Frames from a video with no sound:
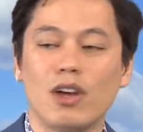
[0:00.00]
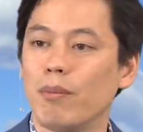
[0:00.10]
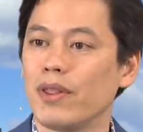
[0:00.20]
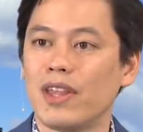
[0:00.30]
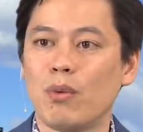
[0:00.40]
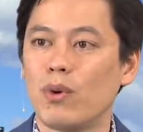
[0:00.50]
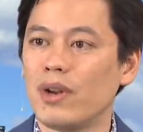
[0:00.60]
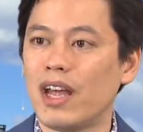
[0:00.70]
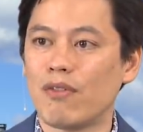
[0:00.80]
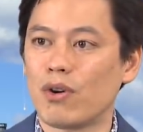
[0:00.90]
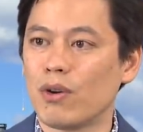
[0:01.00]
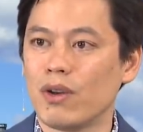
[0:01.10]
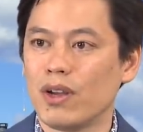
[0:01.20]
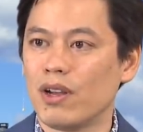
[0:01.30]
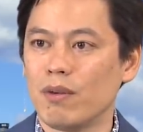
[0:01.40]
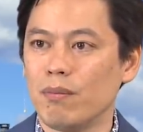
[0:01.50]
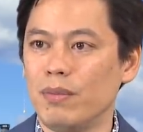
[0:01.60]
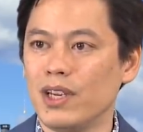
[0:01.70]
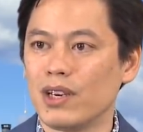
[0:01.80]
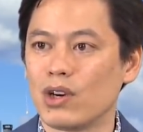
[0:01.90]
but they will never
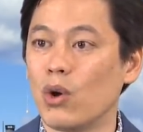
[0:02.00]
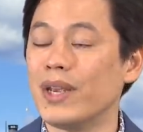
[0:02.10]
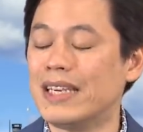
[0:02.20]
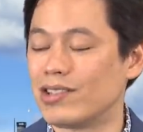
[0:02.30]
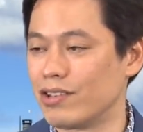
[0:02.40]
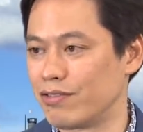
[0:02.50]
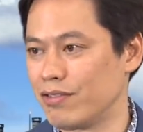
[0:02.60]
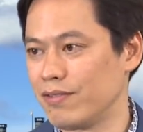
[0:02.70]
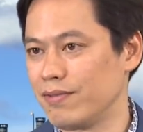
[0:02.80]
be cohesive.